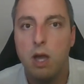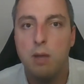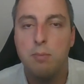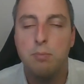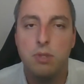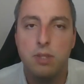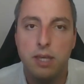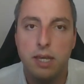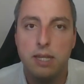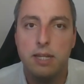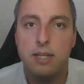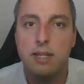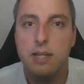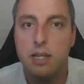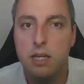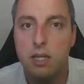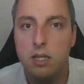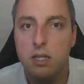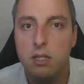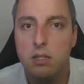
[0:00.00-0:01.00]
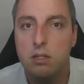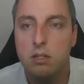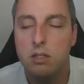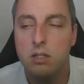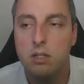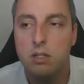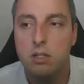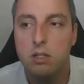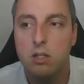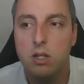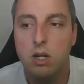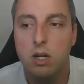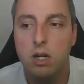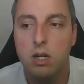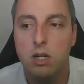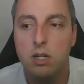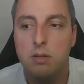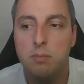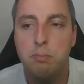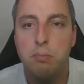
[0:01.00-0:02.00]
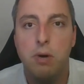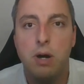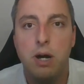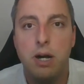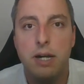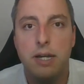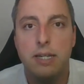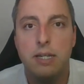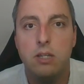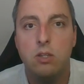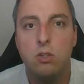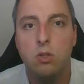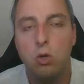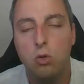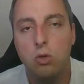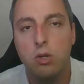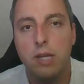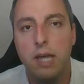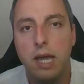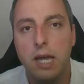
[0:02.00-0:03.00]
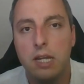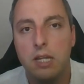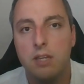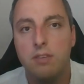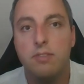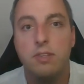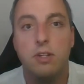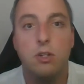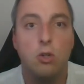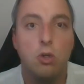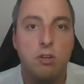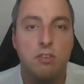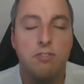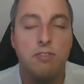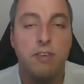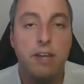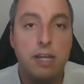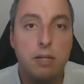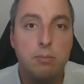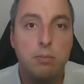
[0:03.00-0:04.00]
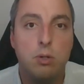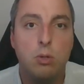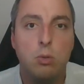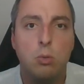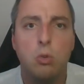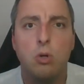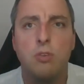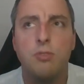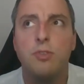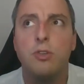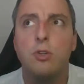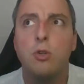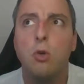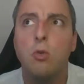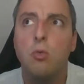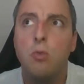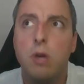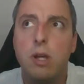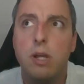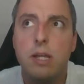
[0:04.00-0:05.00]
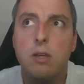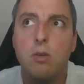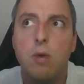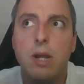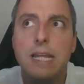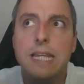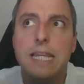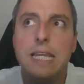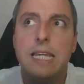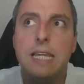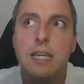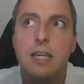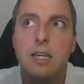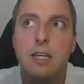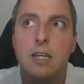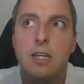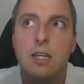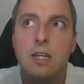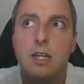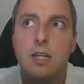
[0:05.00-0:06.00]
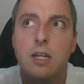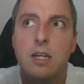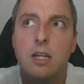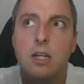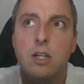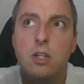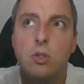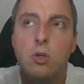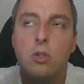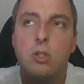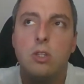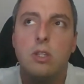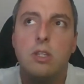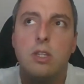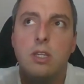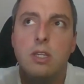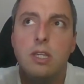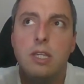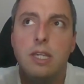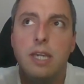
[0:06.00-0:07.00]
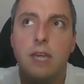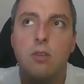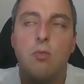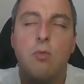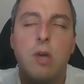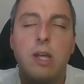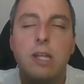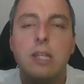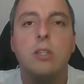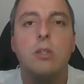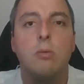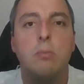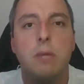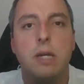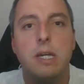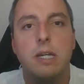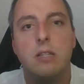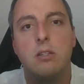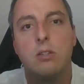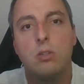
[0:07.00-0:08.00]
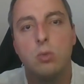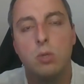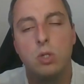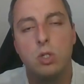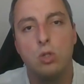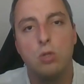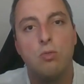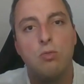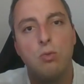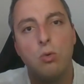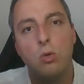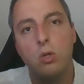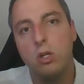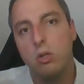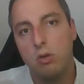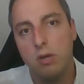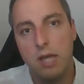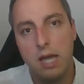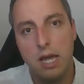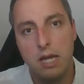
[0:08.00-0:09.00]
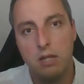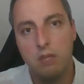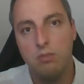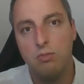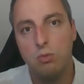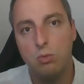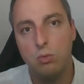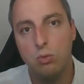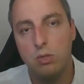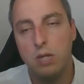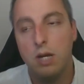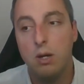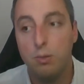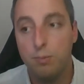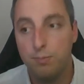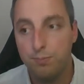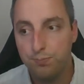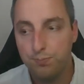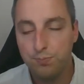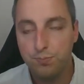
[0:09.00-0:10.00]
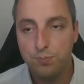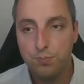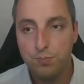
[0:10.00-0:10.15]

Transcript: hypothetically buy non-organic if they're not available, or if you're not ready, yet ready to make the switch to fully organic food. Now,